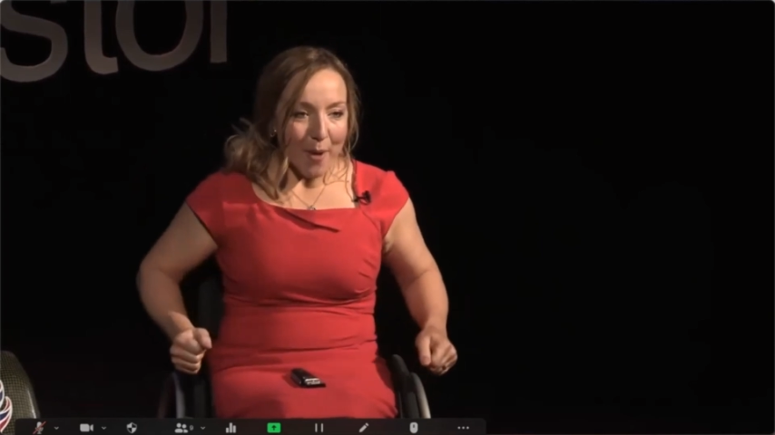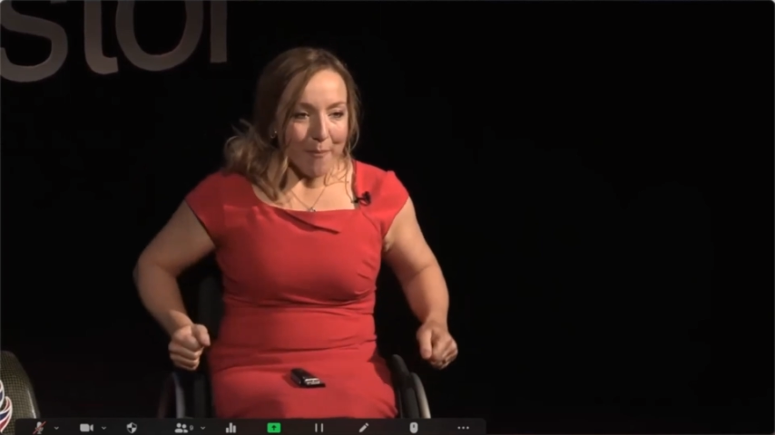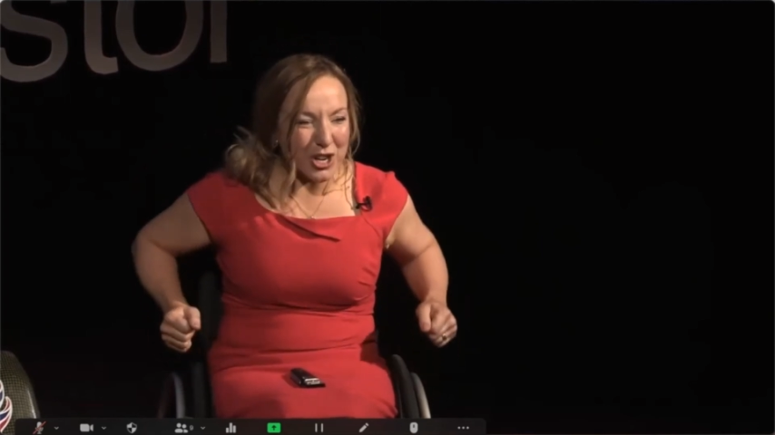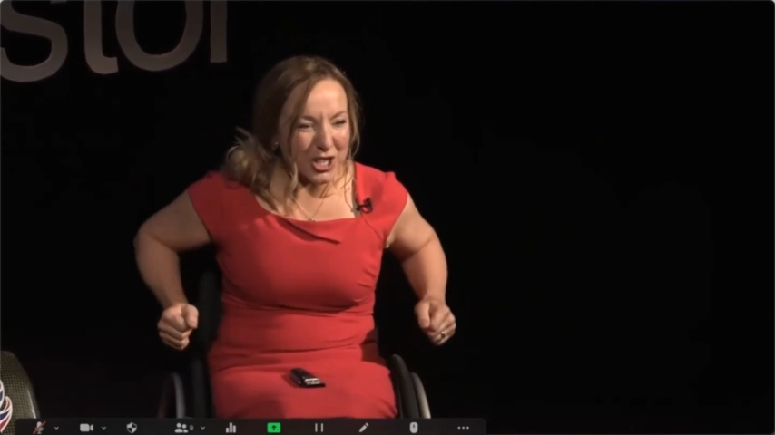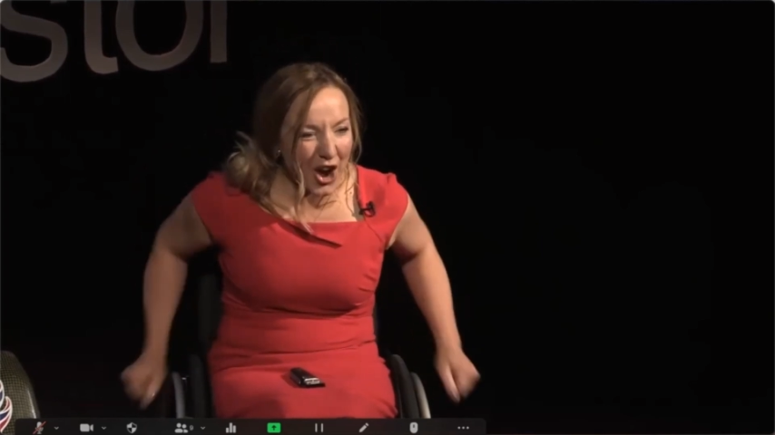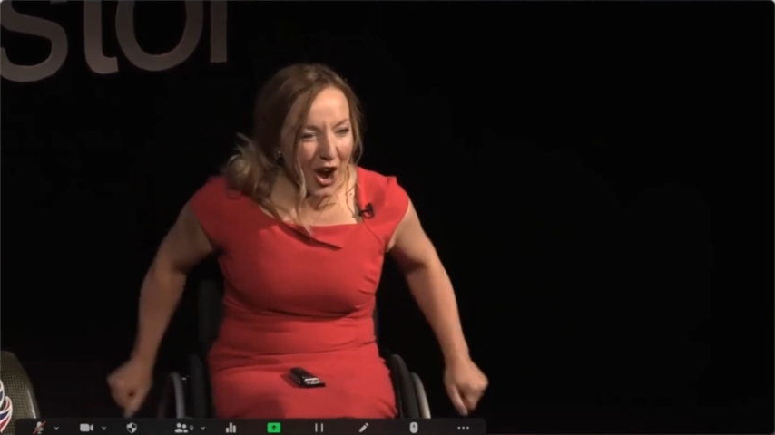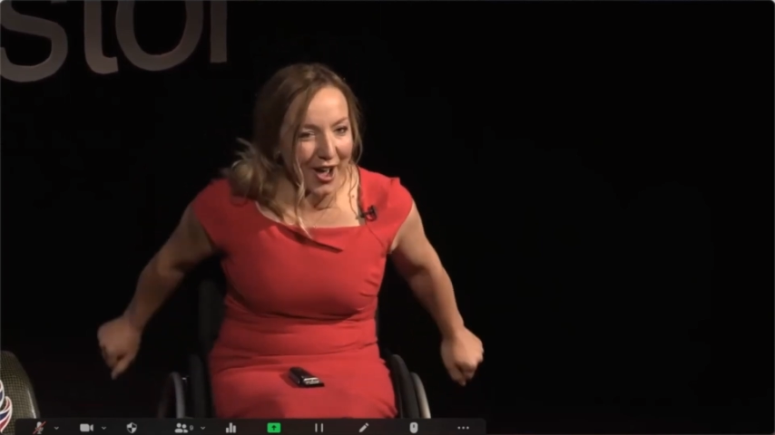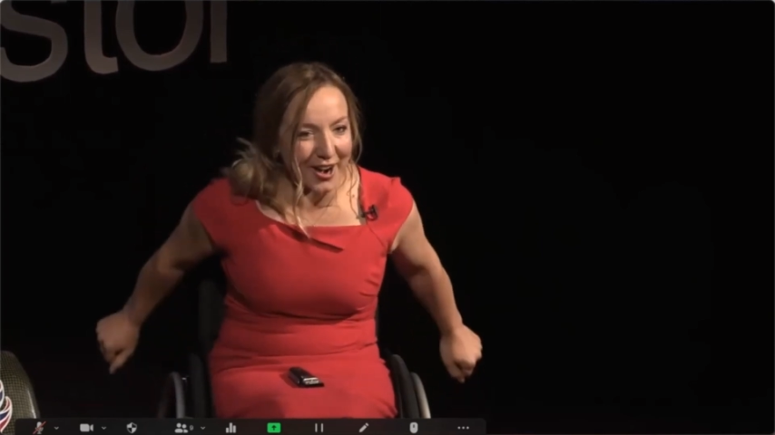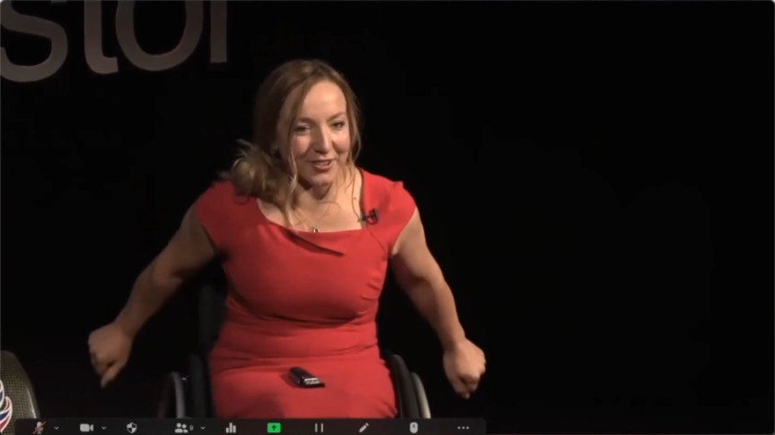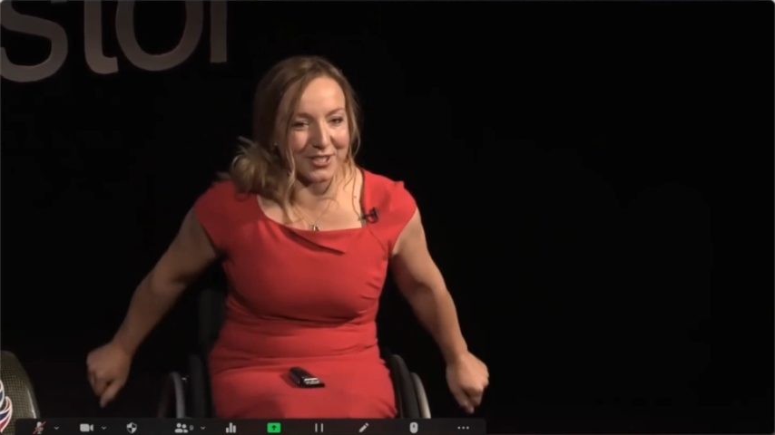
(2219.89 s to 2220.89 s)
pushed
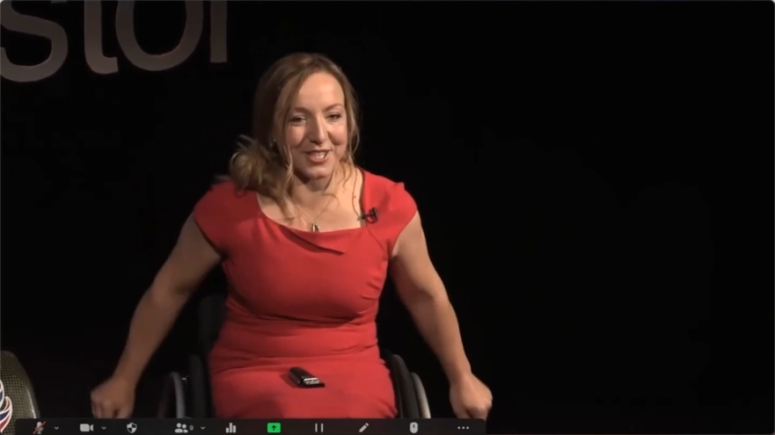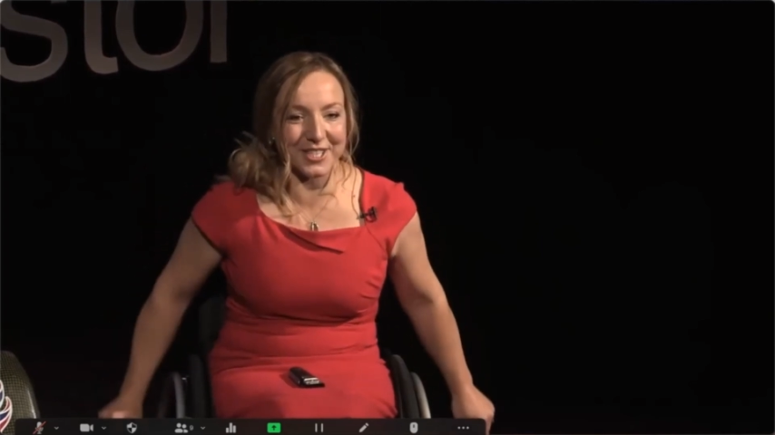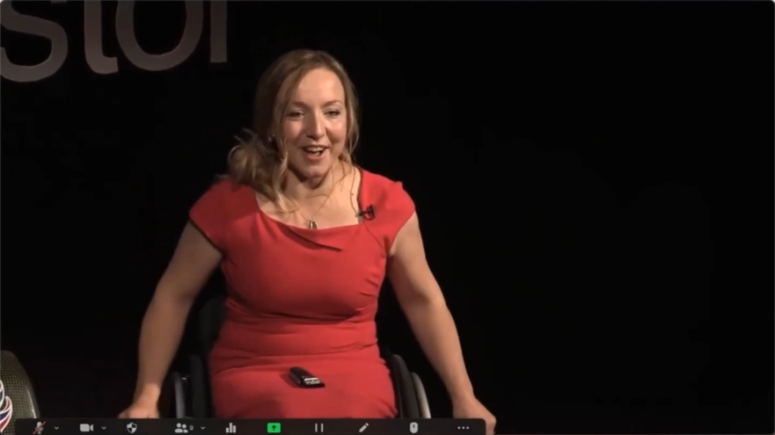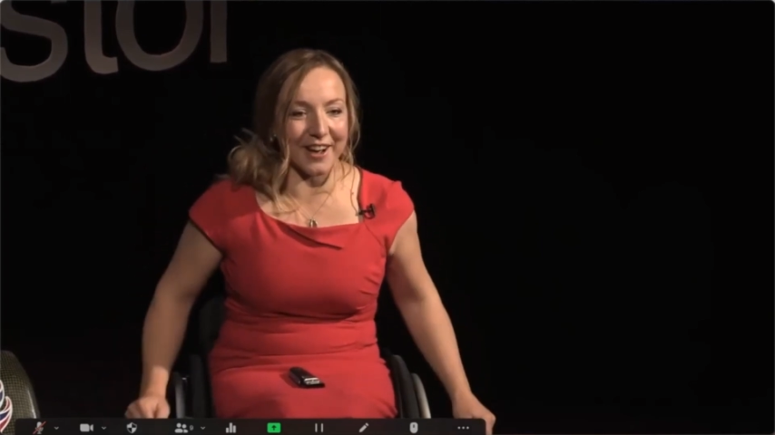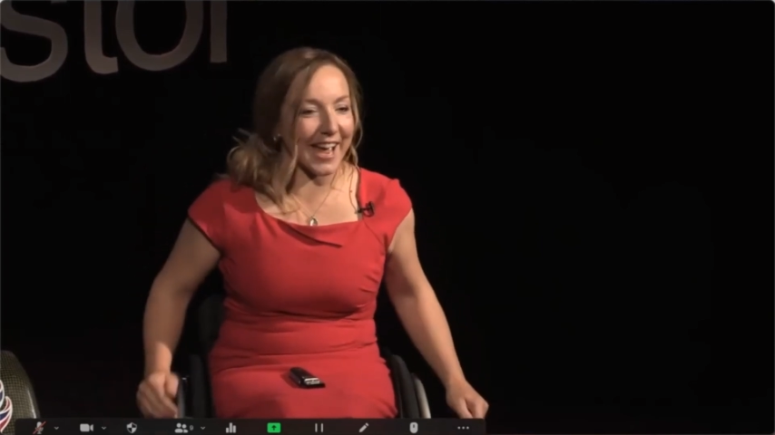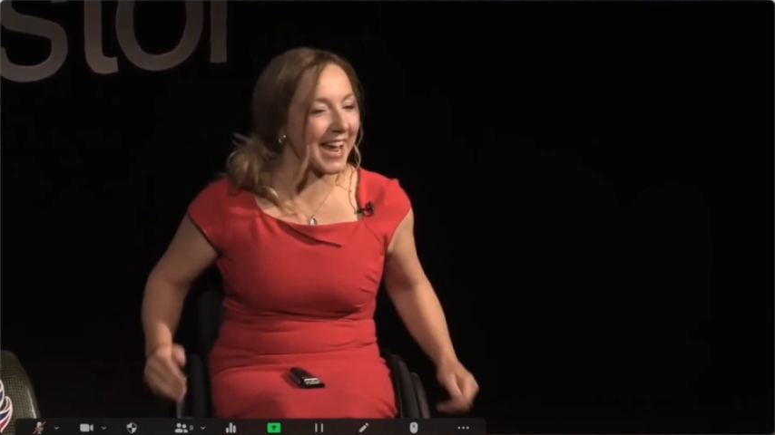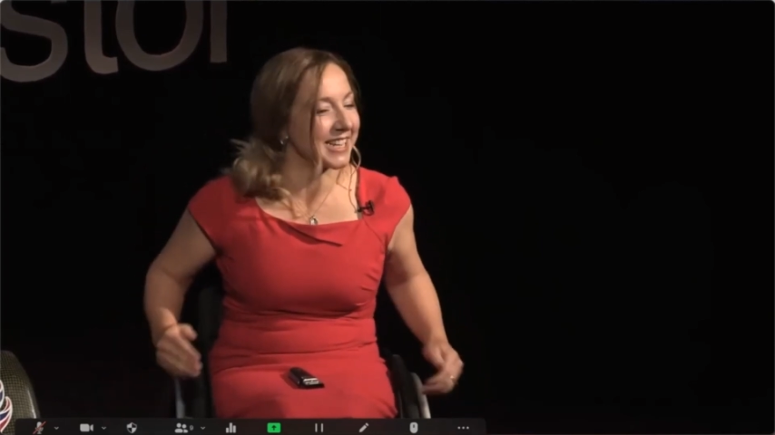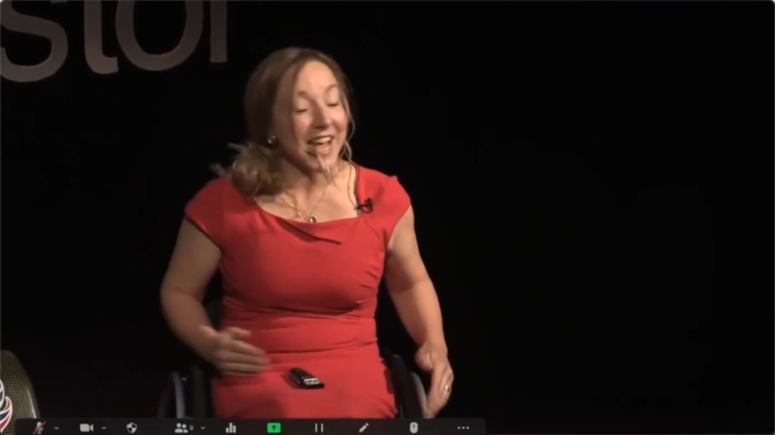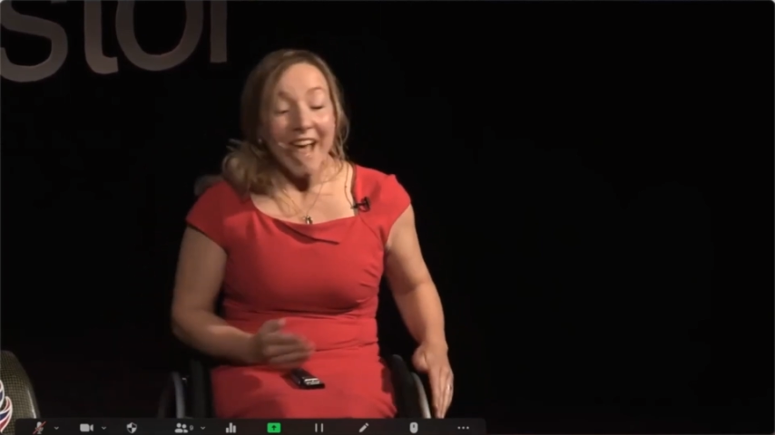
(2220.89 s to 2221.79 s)
hard out to the start gate,